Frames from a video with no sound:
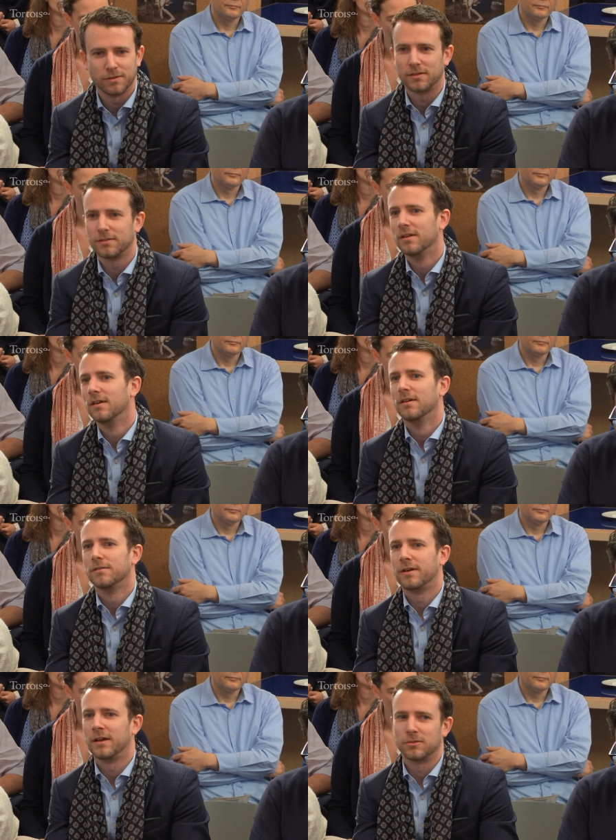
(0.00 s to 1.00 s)
If it's
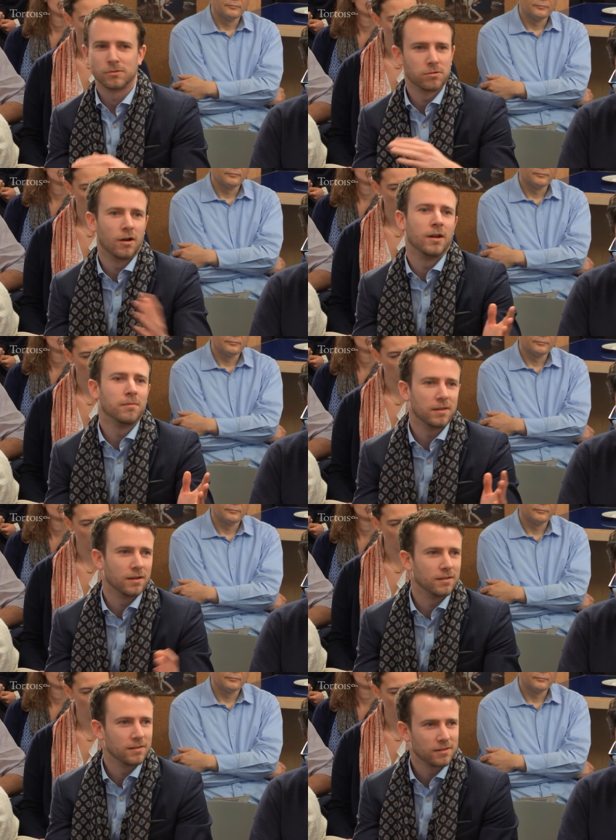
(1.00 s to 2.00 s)
financial crime,
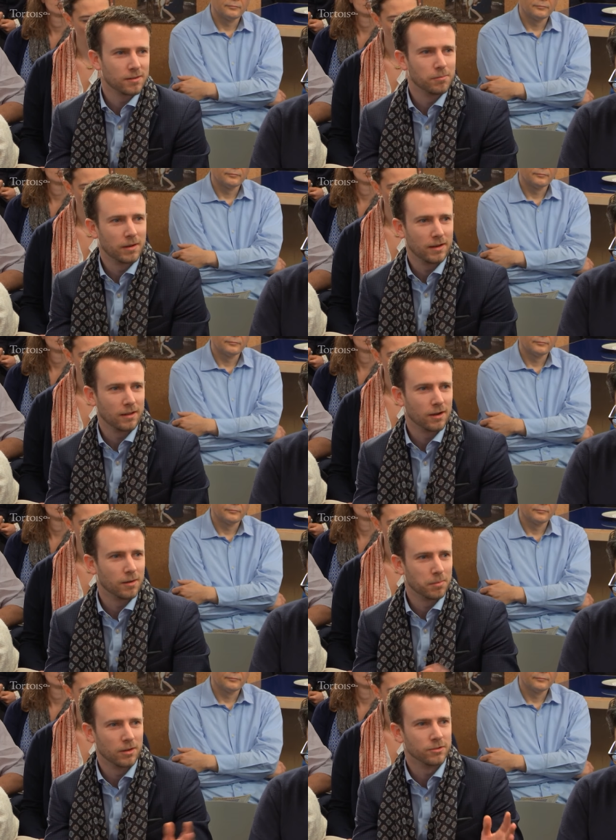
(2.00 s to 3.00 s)
then it's completely
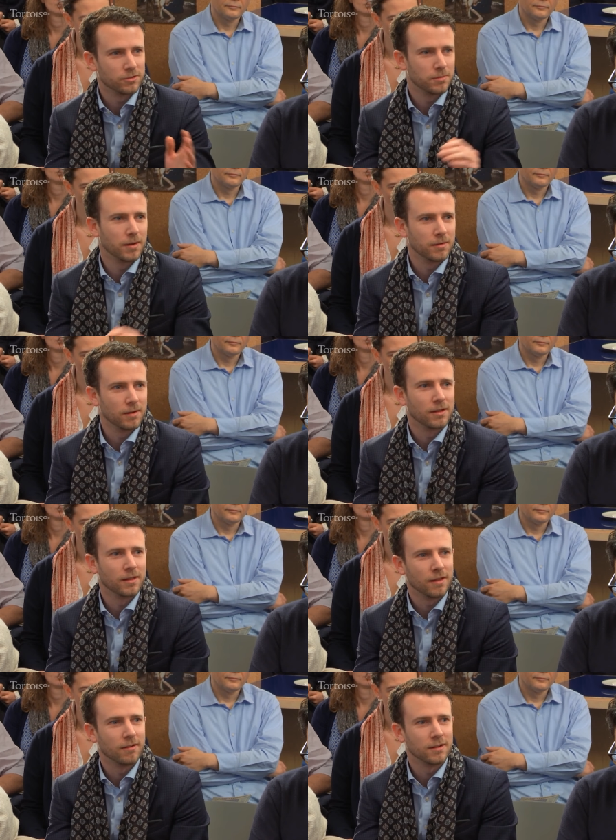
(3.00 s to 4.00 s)
carte blanche to be able to
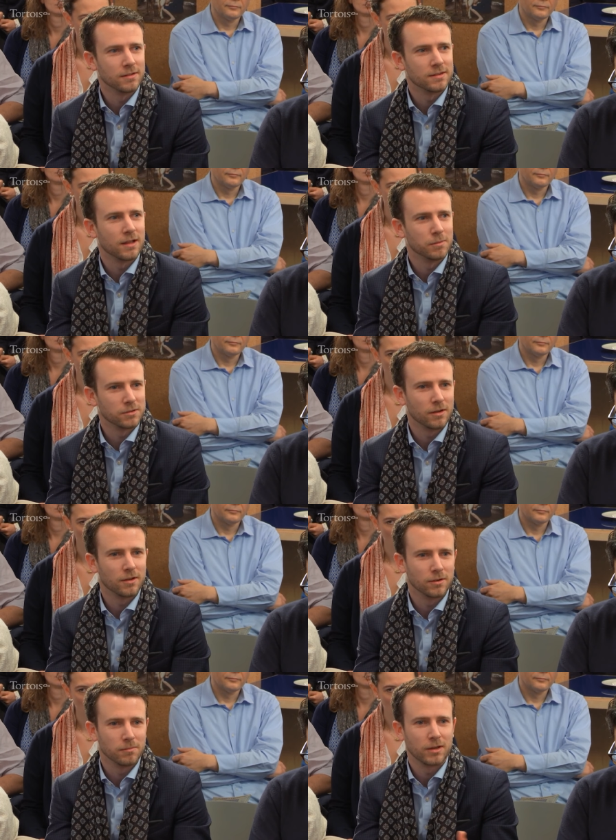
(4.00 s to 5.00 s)
look in there and understand what's
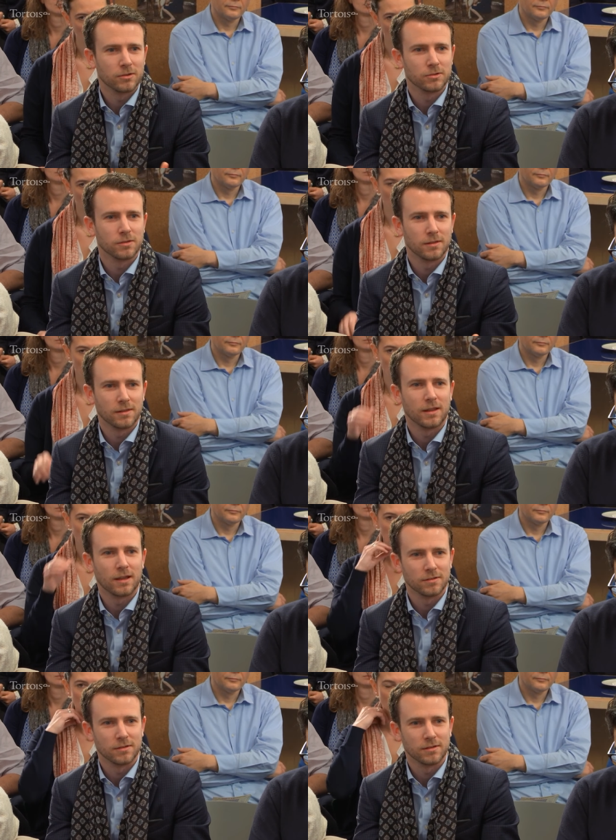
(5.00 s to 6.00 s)
going on and make sure that
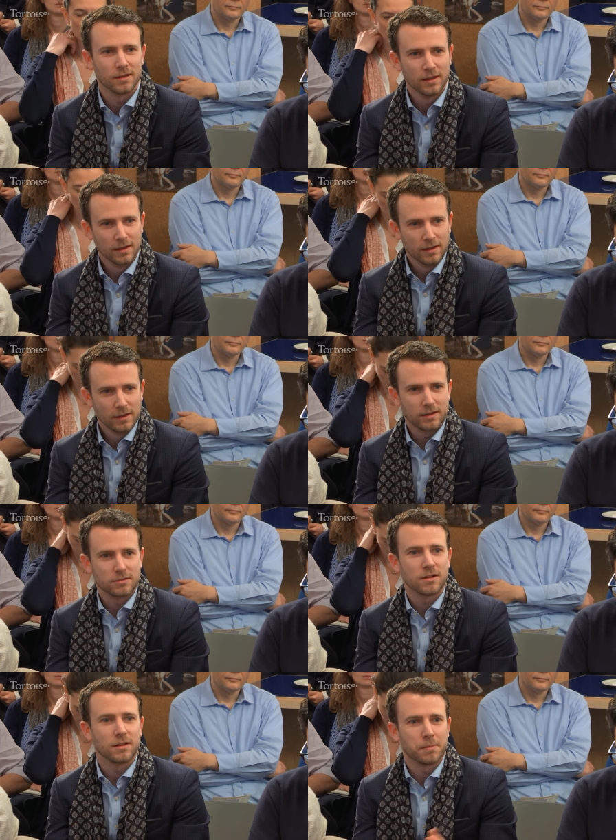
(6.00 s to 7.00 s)
the data is
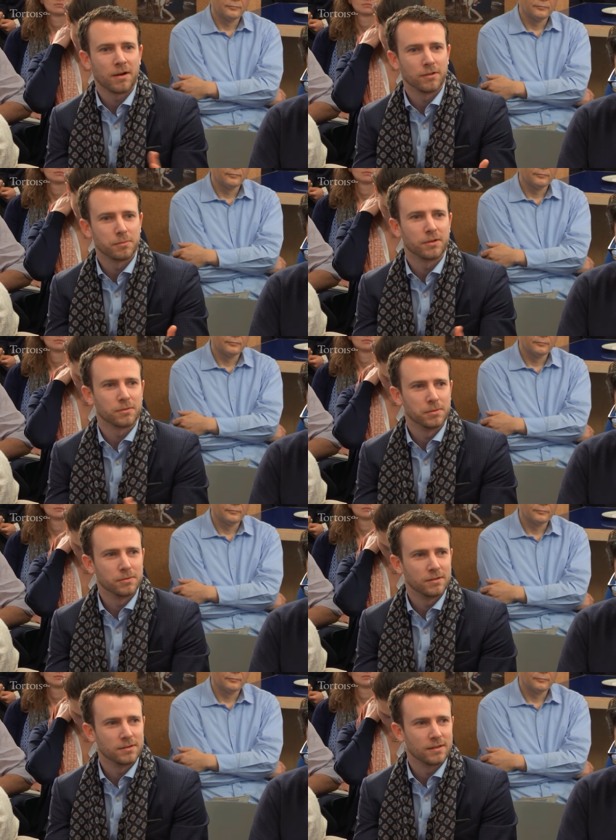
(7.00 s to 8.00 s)
as transparent as
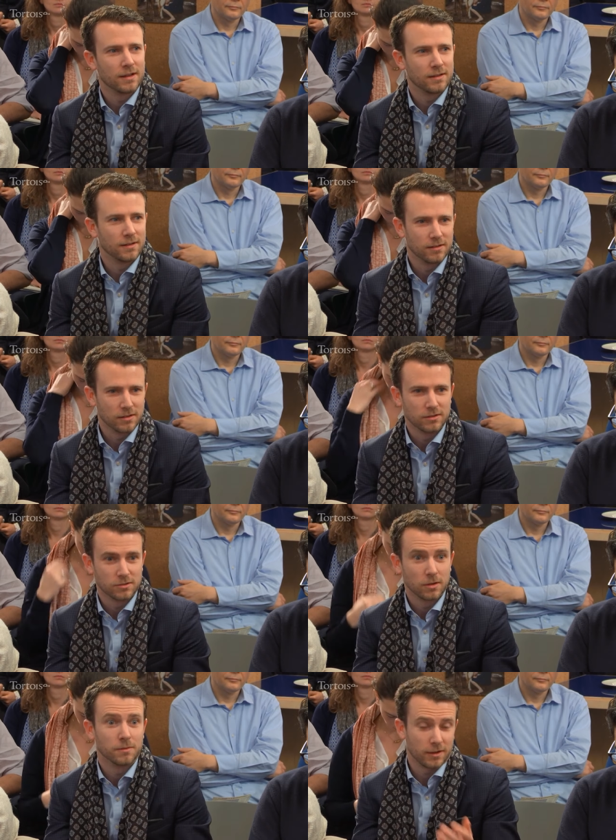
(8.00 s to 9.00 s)
possible to understand
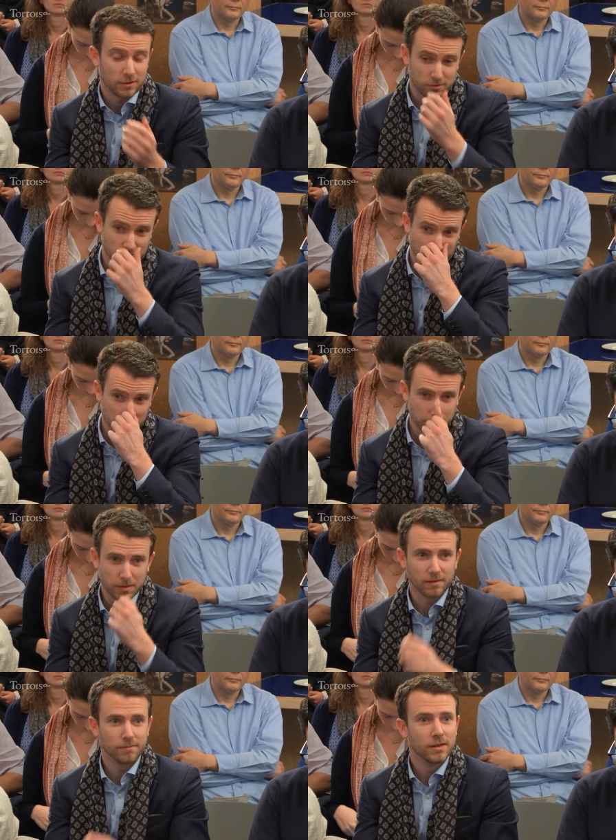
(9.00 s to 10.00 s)
and stop financial crime.
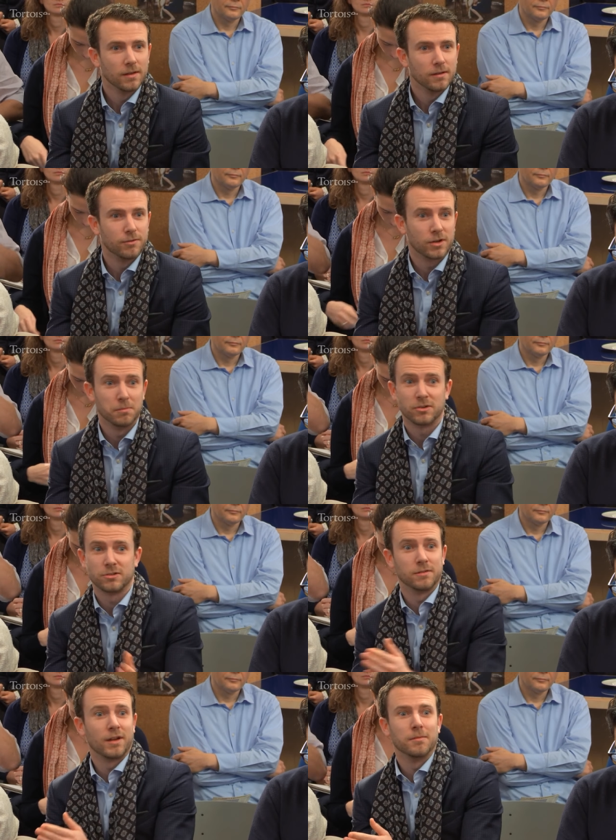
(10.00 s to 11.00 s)
But for
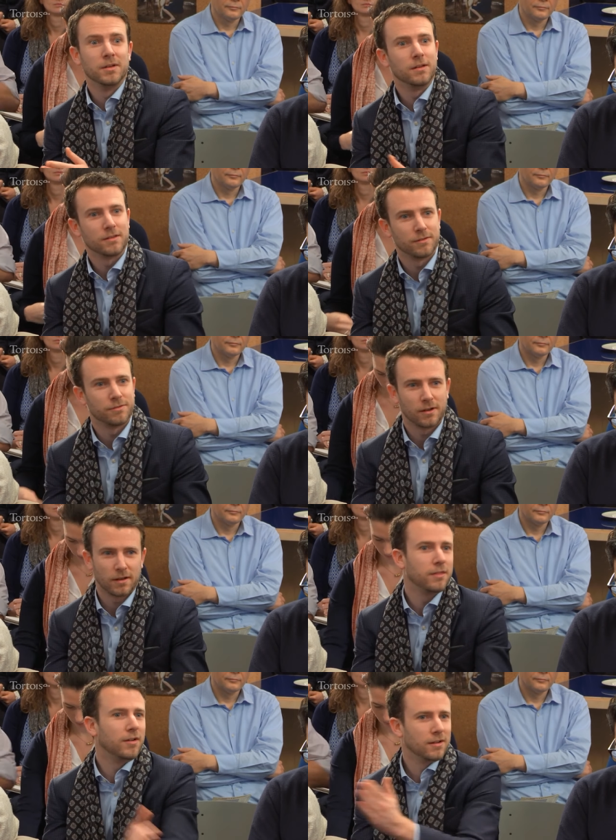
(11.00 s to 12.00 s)
commercial development, it's the far
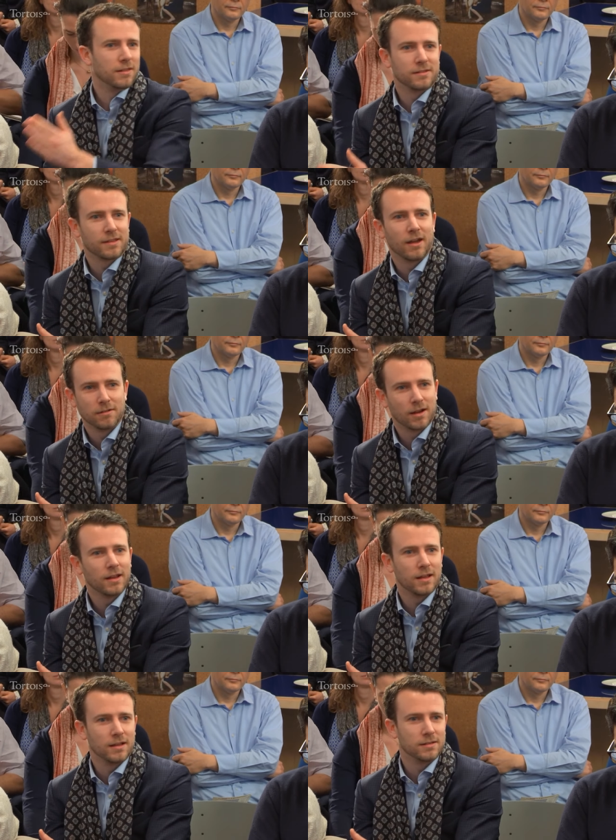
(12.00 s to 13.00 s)
other end of the scale, right?